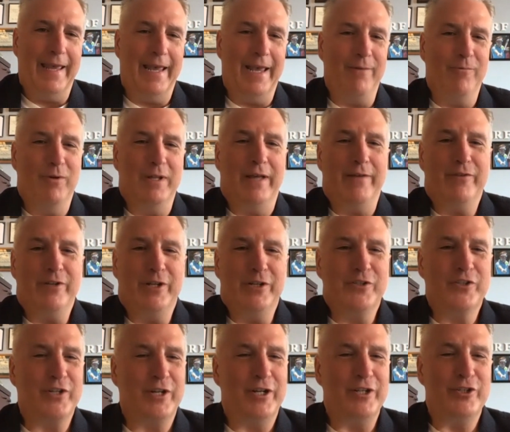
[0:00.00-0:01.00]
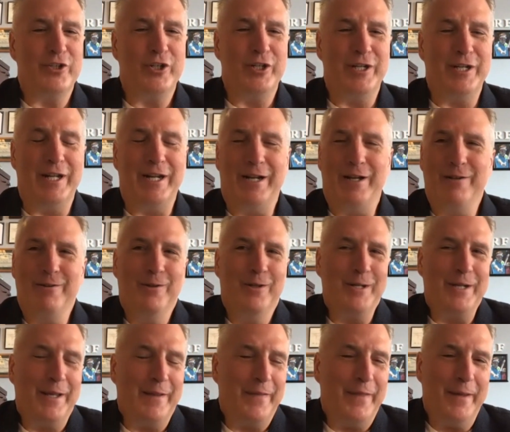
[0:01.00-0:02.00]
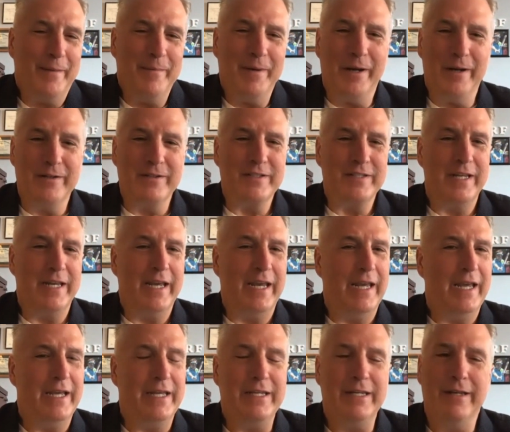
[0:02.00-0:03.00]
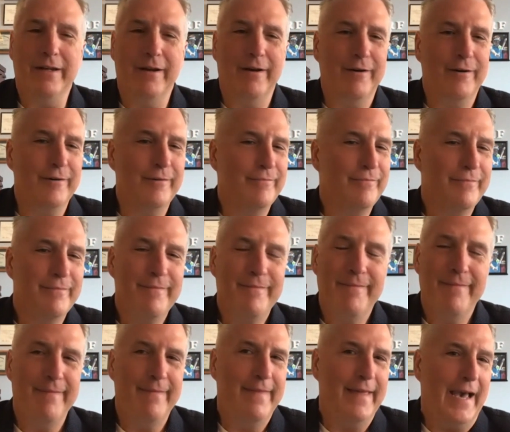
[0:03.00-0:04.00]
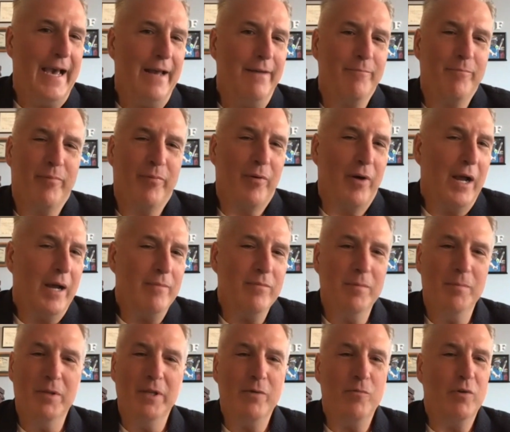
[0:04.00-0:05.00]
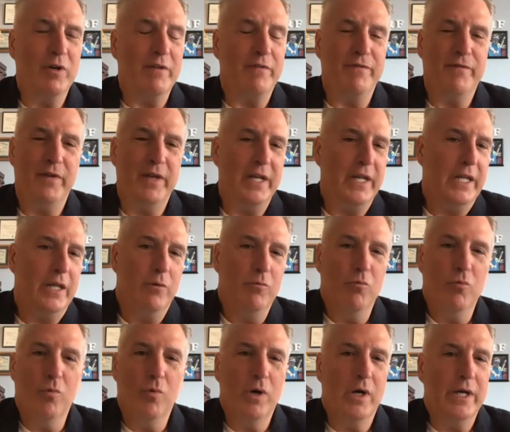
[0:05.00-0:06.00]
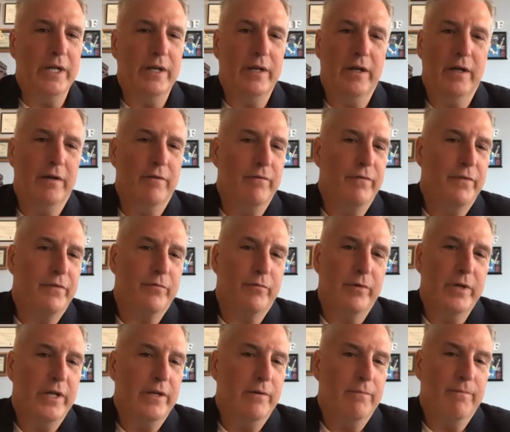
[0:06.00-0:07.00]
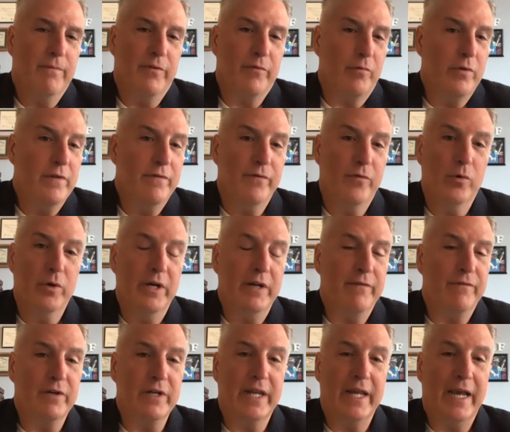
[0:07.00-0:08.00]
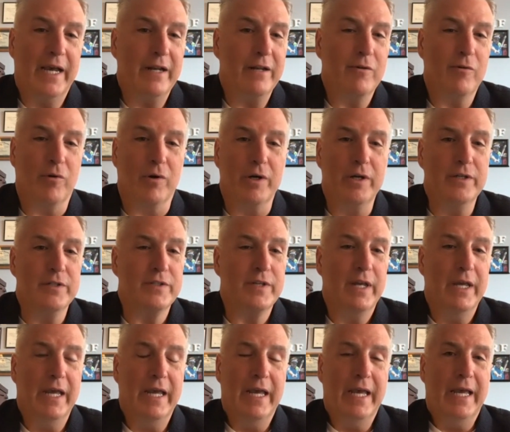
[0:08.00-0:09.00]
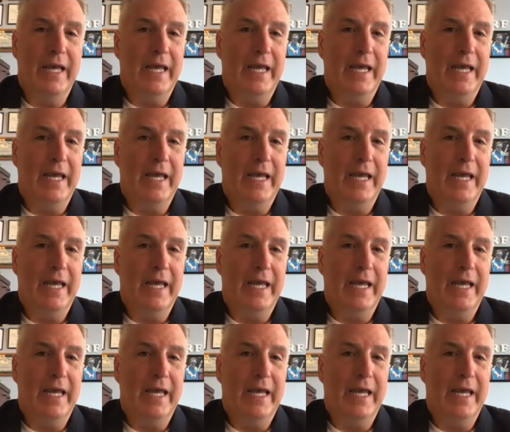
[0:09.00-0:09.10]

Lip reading: And we'll have a discussion and I'll look at them and I'll say, you know, that probably would have fit in one of three, four different categories.